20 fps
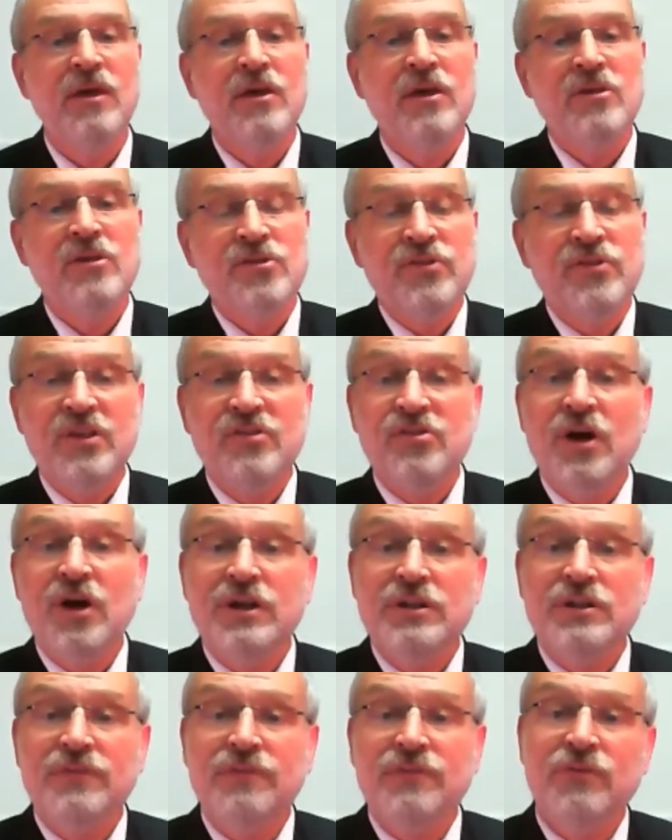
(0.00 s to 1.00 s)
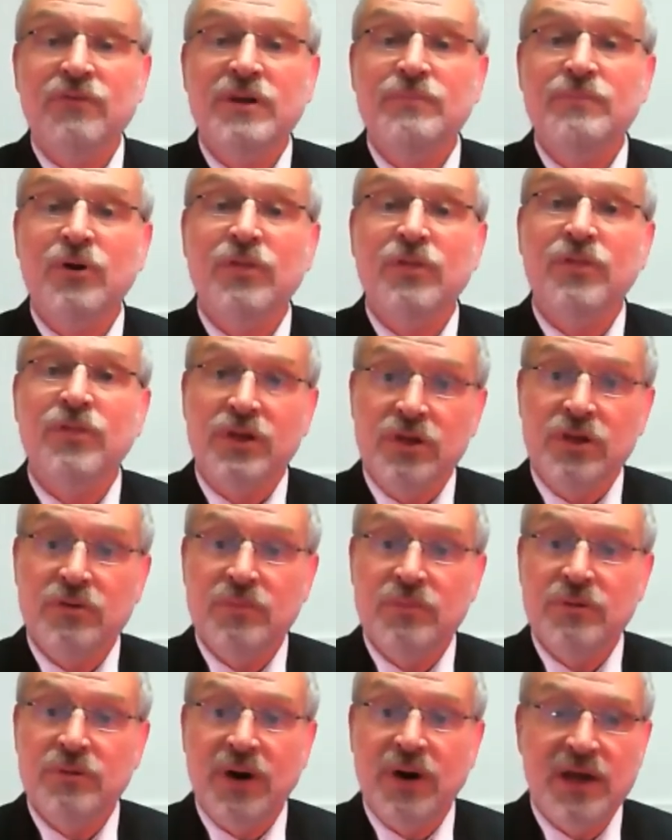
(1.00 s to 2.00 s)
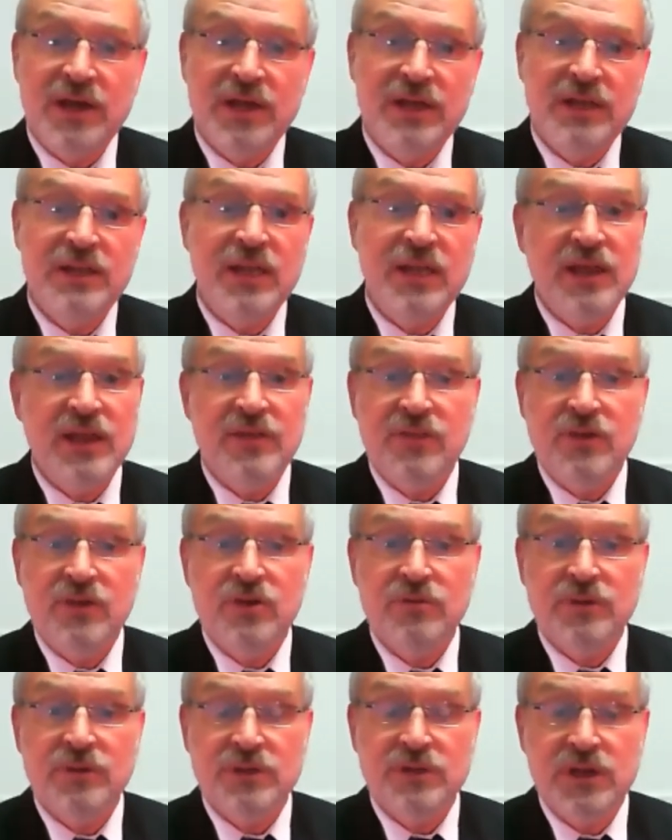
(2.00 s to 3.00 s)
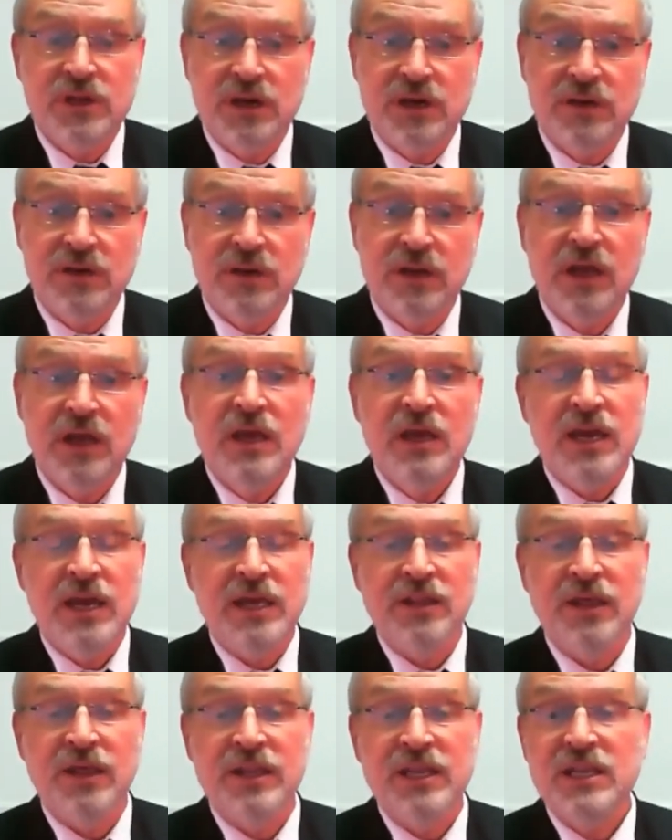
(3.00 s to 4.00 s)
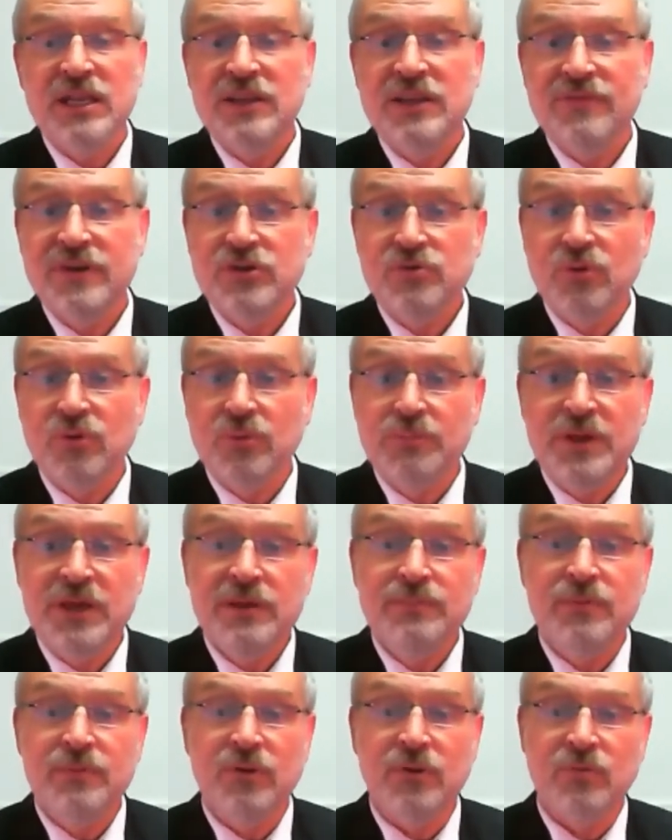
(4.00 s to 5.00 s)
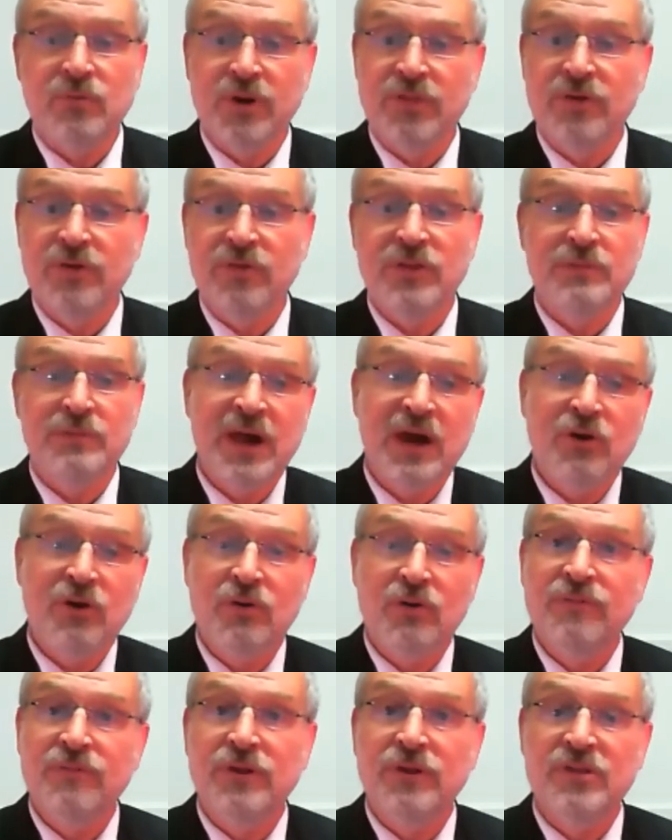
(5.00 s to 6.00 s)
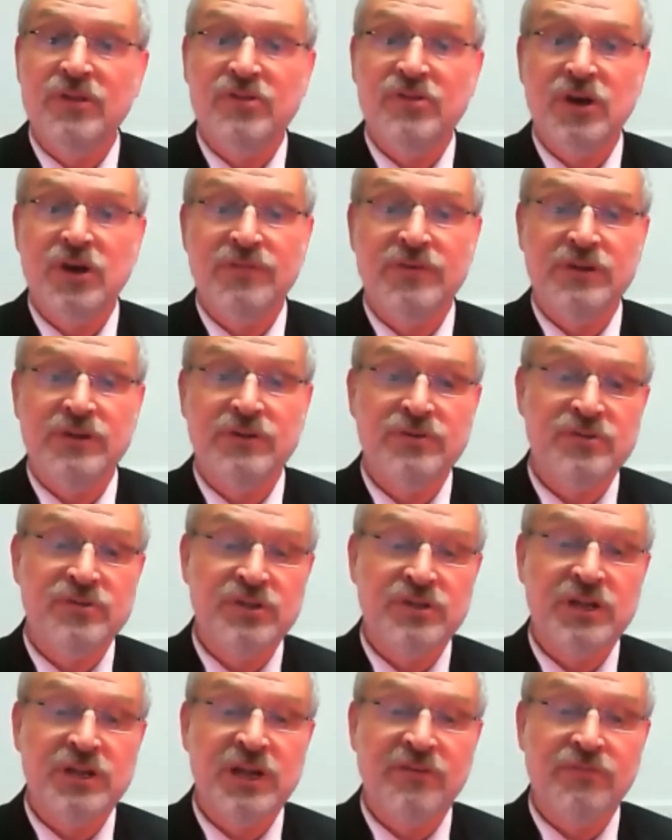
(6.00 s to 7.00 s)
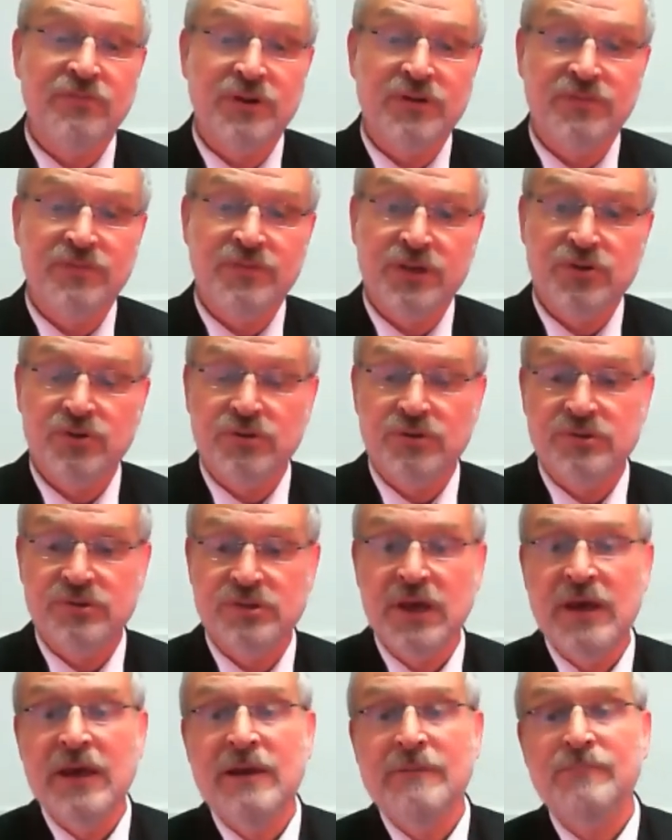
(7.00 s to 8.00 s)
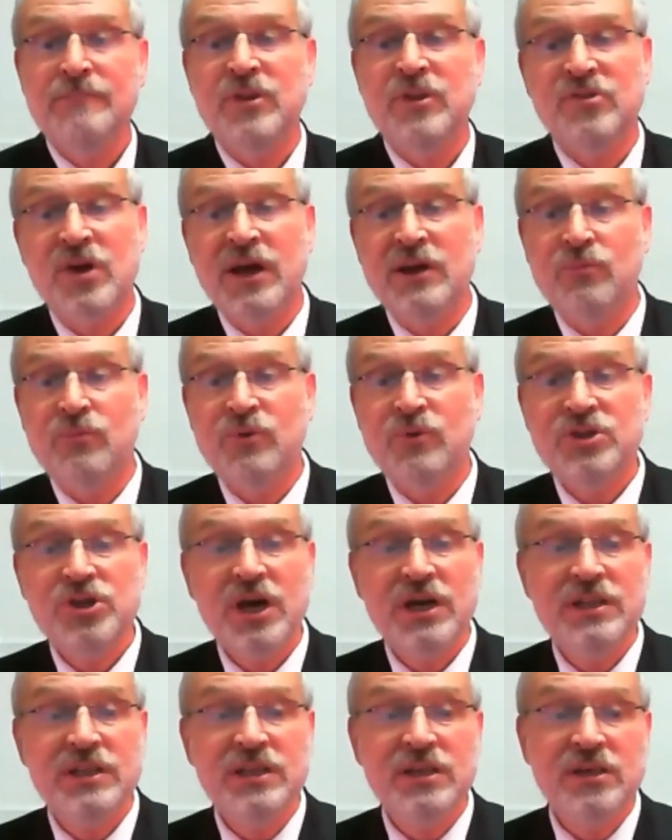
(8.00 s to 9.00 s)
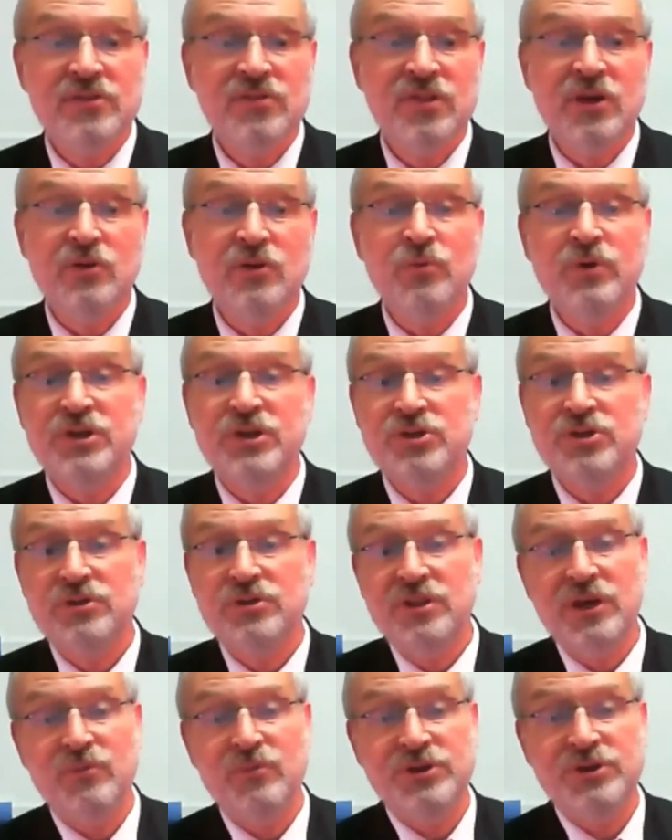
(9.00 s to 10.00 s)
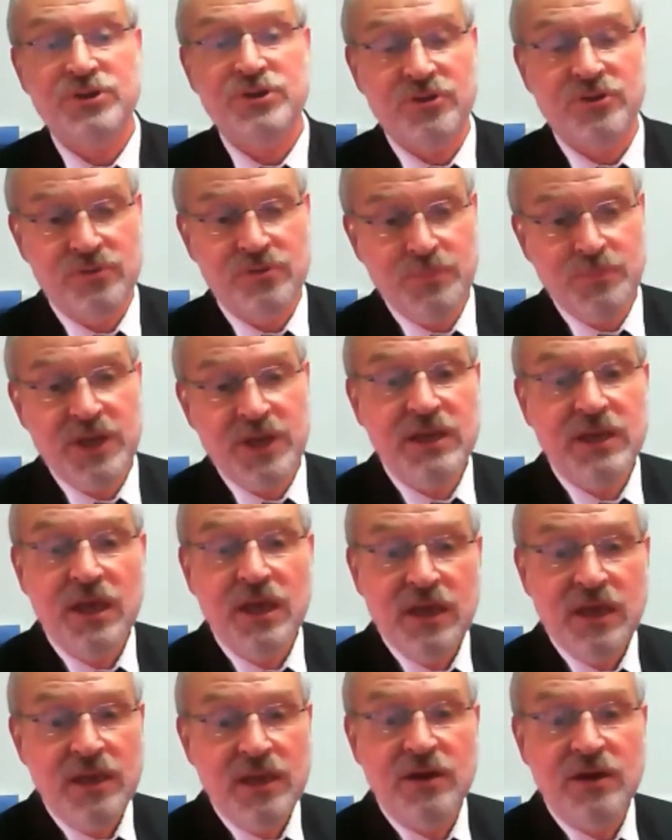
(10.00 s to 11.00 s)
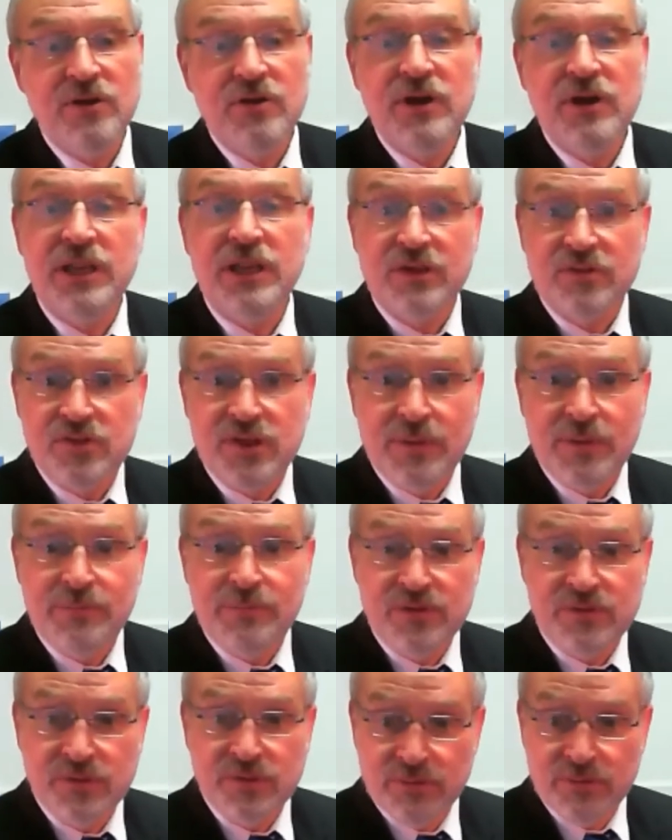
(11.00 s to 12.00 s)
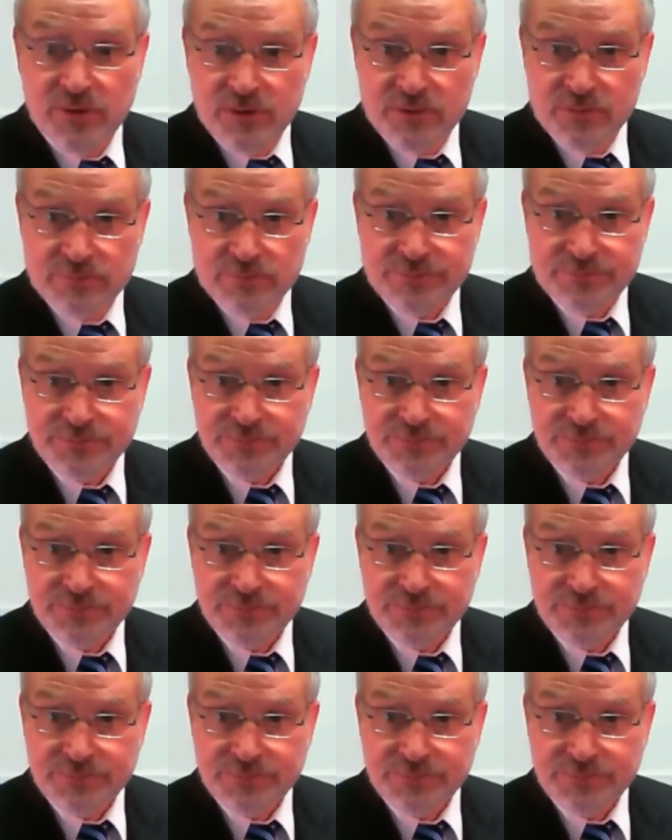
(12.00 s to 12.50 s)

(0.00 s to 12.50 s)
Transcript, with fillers: So they sought to free both the human mind and the human tongue, and let individual people, rather than powerful and self-interested government officials, decide which ideas they wish to speak, hear, and accept as their own.